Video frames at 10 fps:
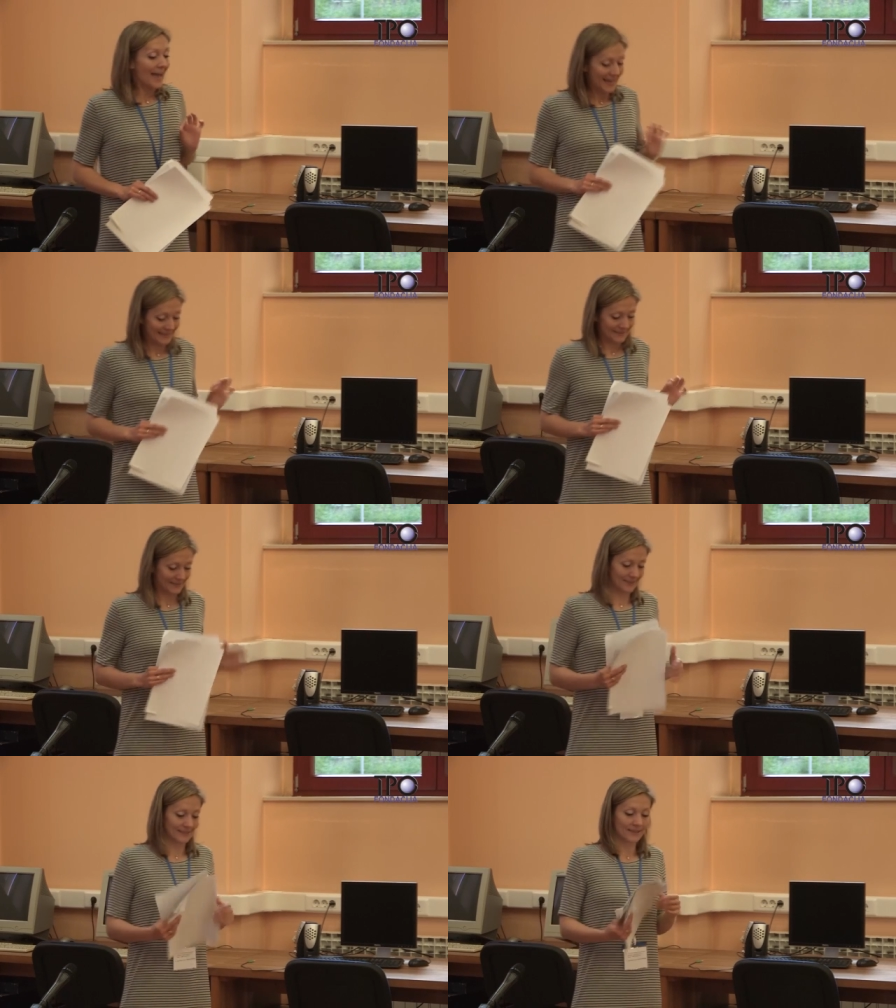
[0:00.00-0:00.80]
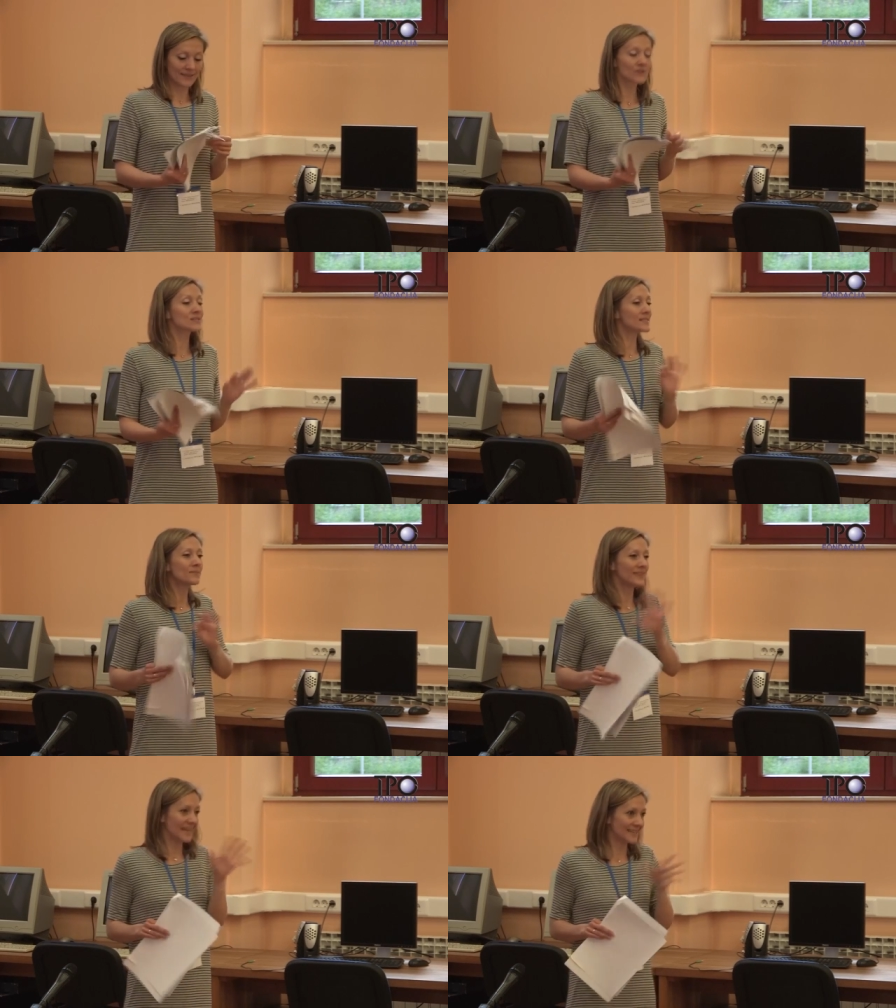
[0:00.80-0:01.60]
And there is
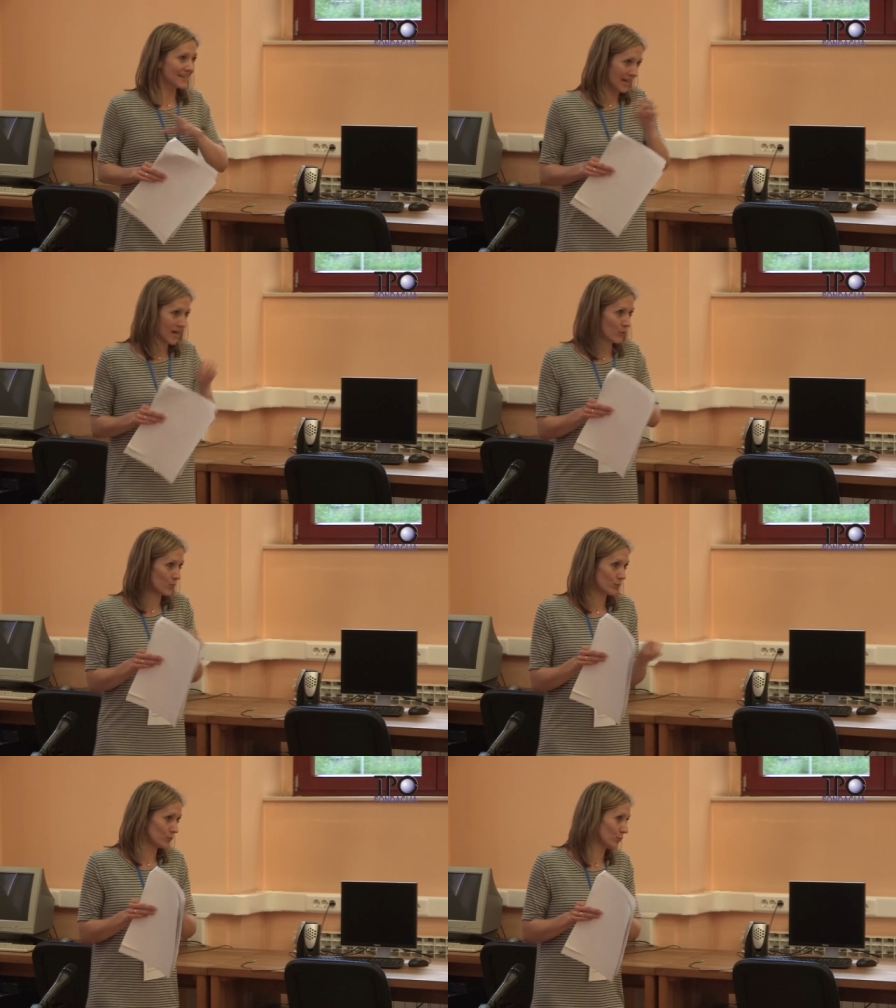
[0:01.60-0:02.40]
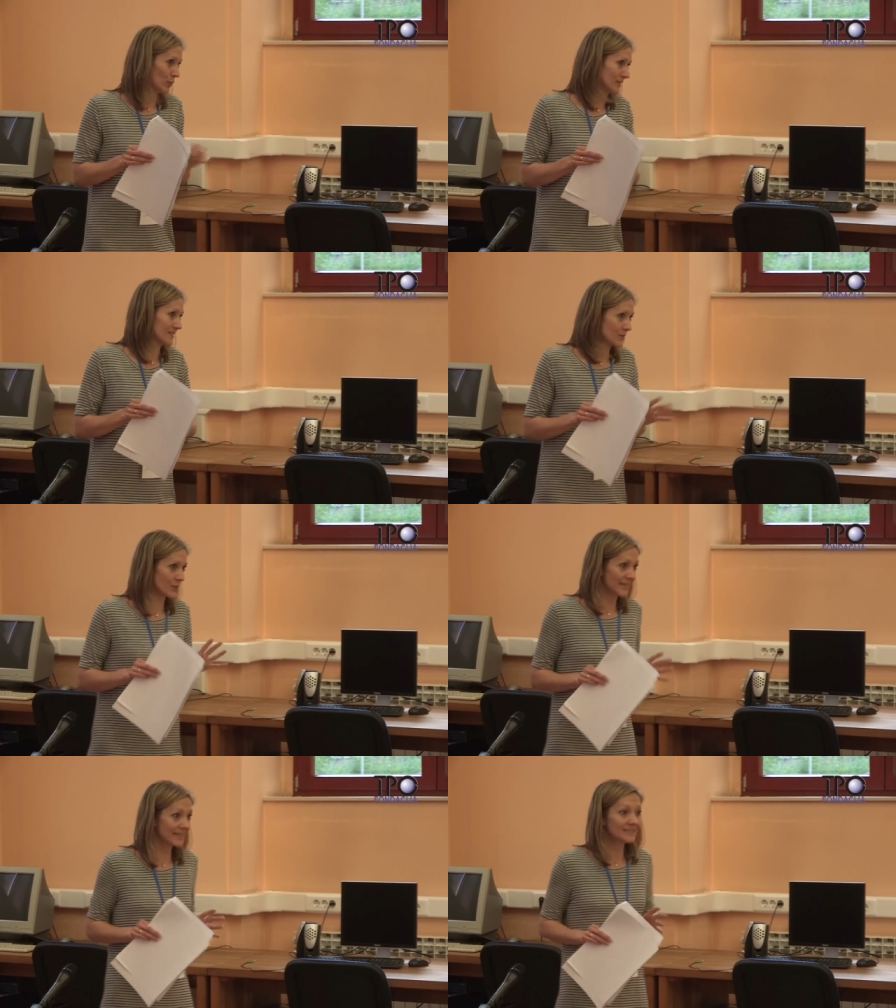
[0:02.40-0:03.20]
some data, I won't
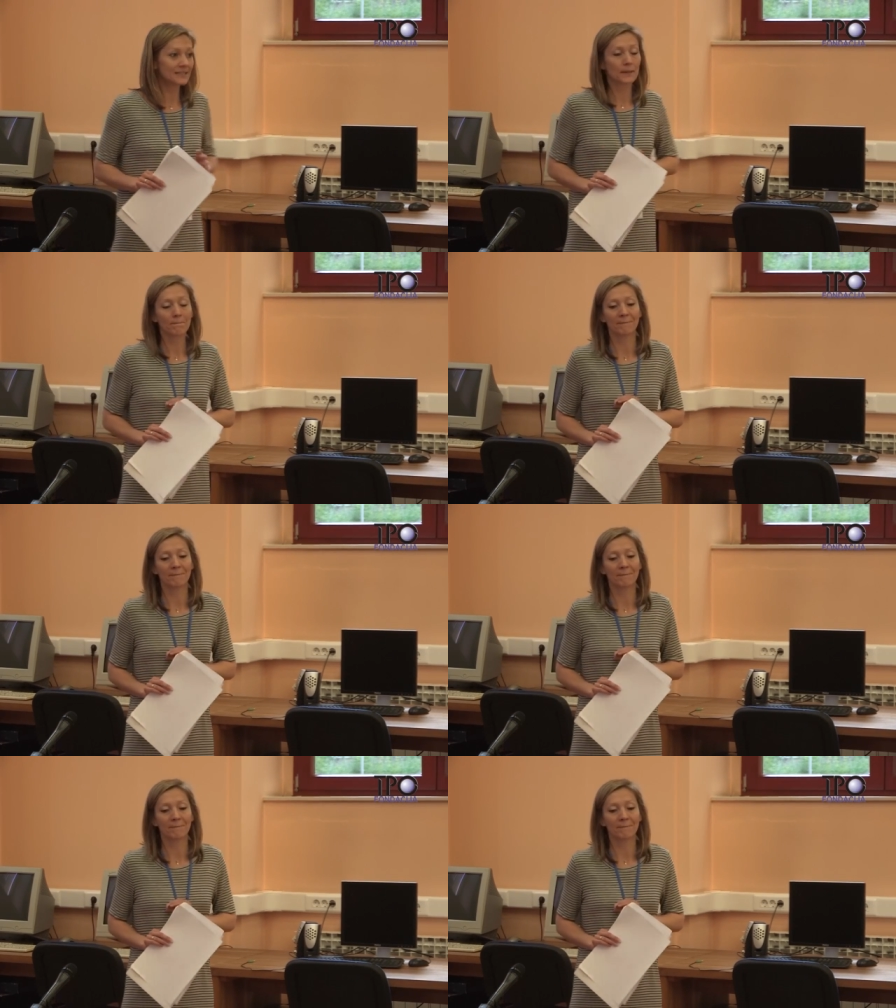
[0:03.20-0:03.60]
read it,